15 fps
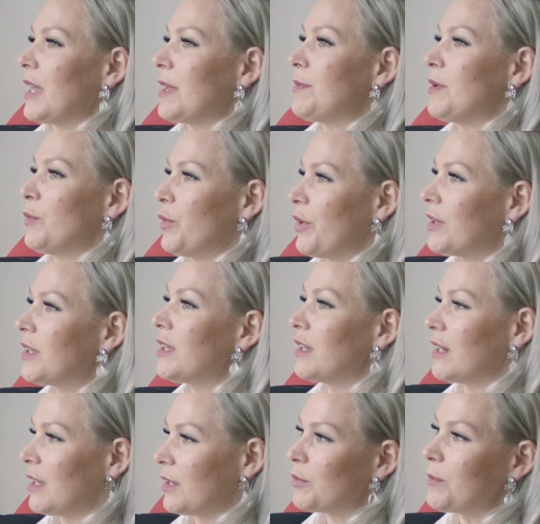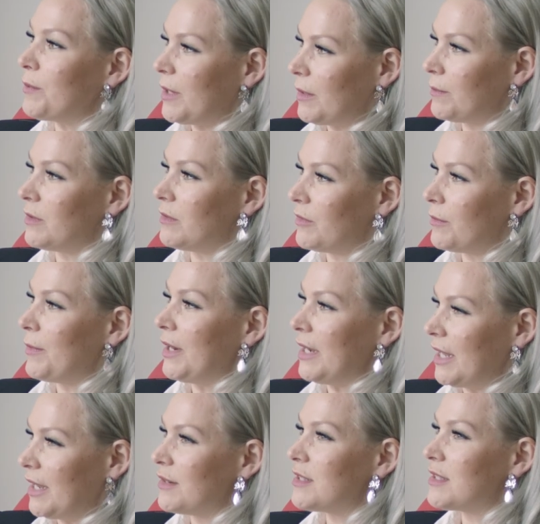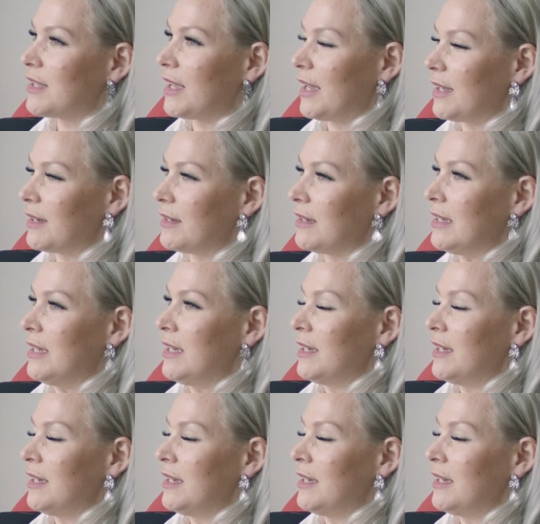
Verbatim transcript: I've been working a lot with people for many years, and